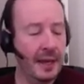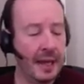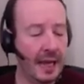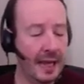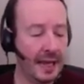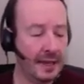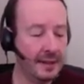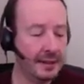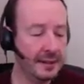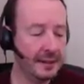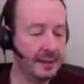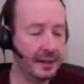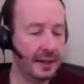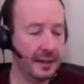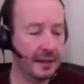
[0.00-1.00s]

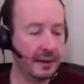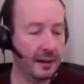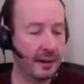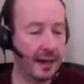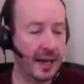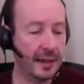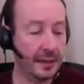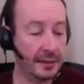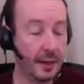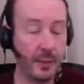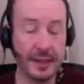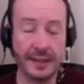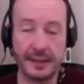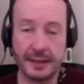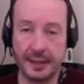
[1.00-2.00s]
And at the
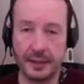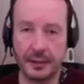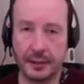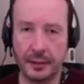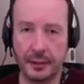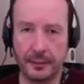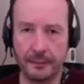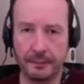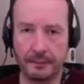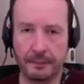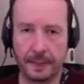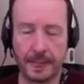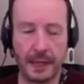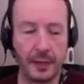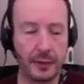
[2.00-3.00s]
time I didn't know.
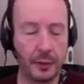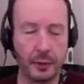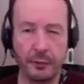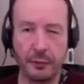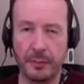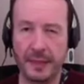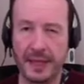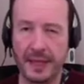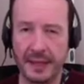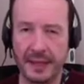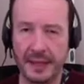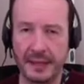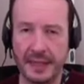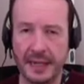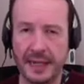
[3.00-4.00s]
I thought it would be
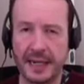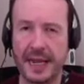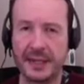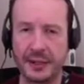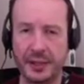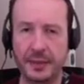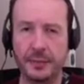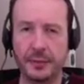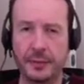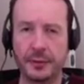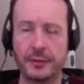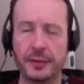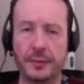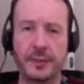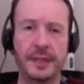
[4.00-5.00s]
easy, and it actually
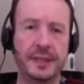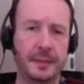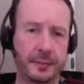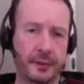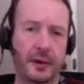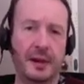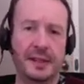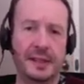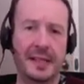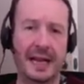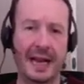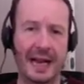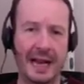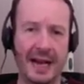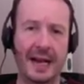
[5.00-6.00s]
proved to be surprisingly
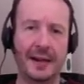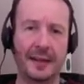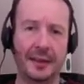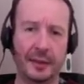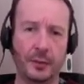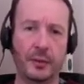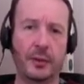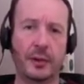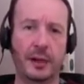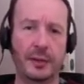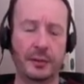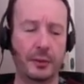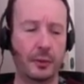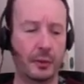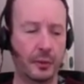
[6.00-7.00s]
harder than what I
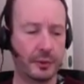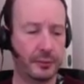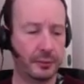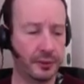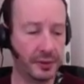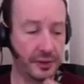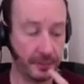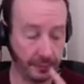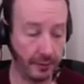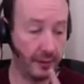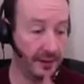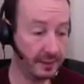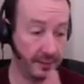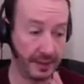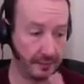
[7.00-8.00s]
thought, which
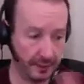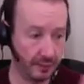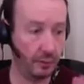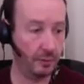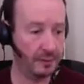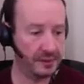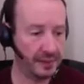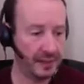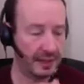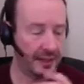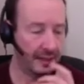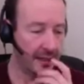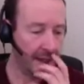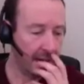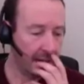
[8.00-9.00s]
surprised me enormously.
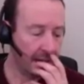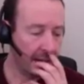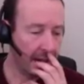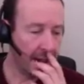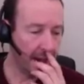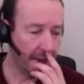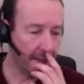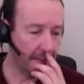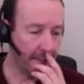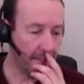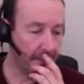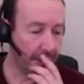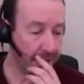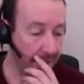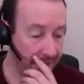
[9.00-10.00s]

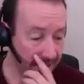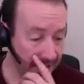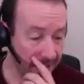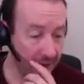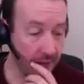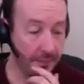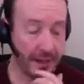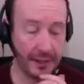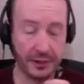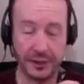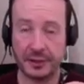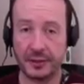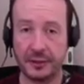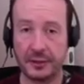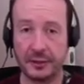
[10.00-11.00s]
But in the end I
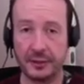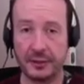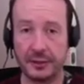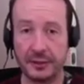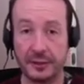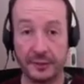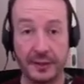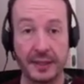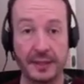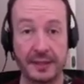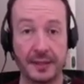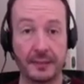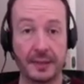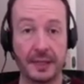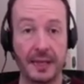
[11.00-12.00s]
managed to figure
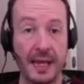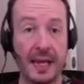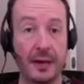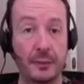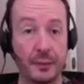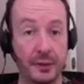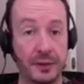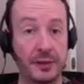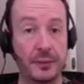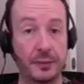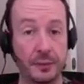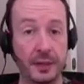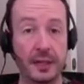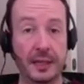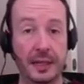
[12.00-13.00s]
something out, which is
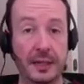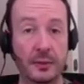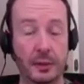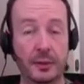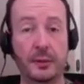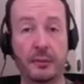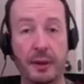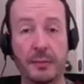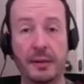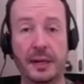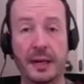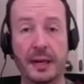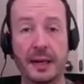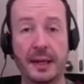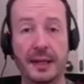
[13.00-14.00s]
really what the
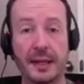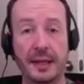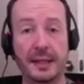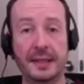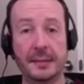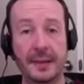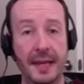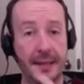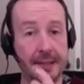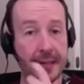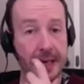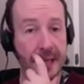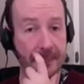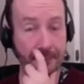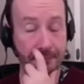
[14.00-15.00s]
webinar is about
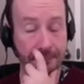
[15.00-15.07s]
today.